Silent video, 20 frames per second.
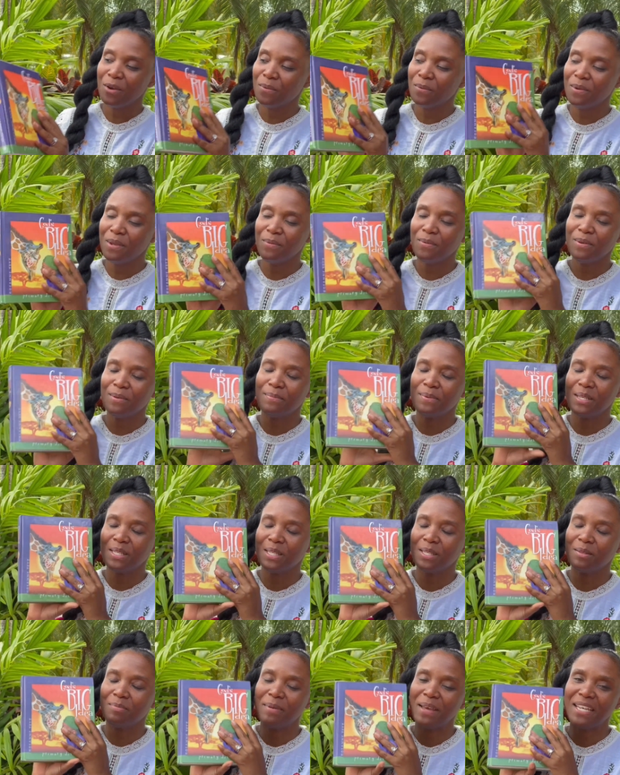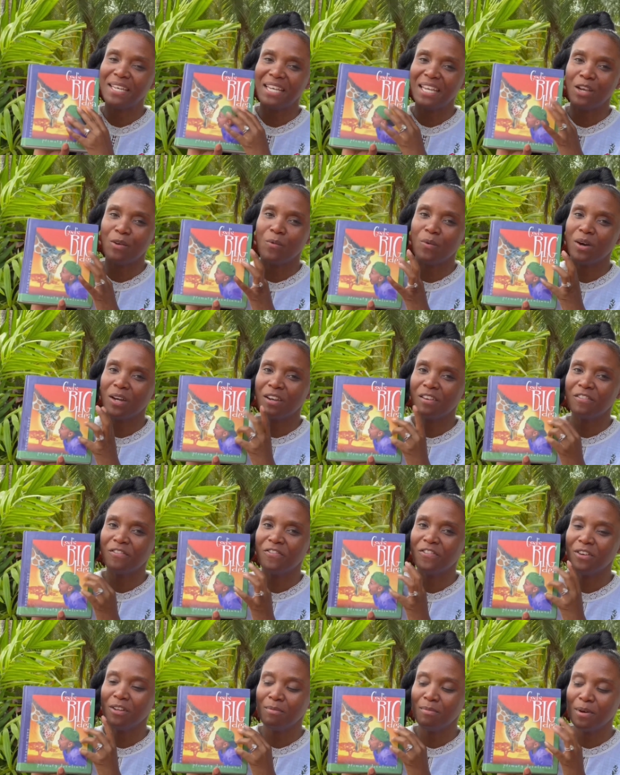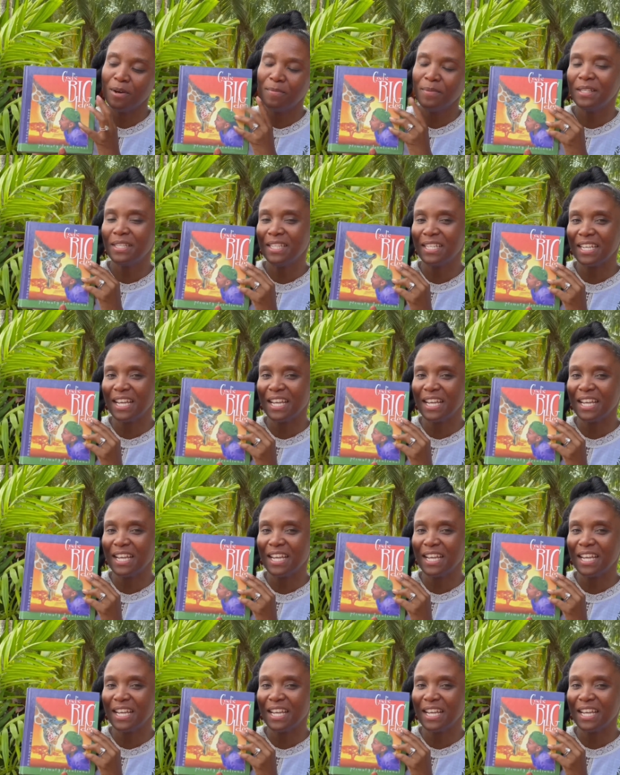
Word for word: we will be spending wonderful moments